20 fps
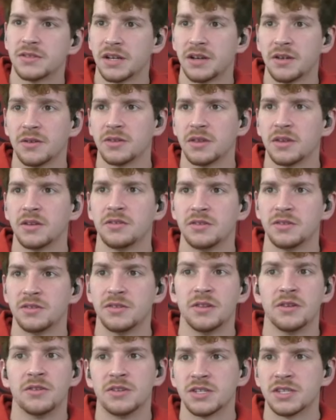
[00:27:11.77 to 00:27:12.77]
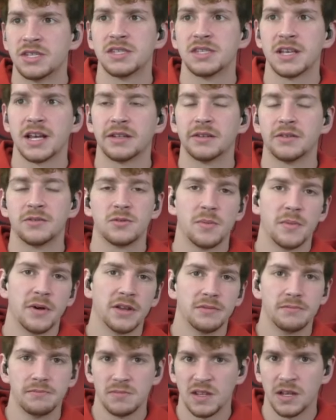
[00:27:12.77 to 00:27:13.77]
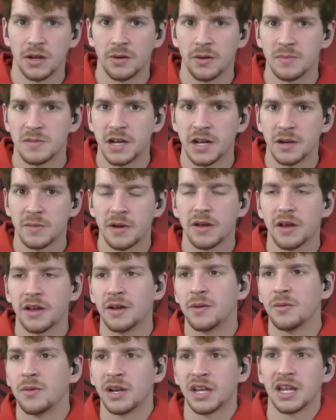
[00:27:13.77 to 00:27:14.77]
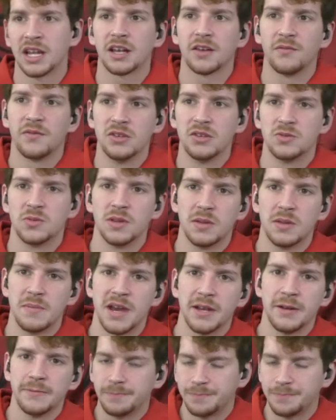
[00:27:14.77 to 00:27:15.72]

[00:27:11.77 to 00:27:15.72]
I know that they're just the Cyclones, but you know what I'm talking about. I don't want to get confused with the men.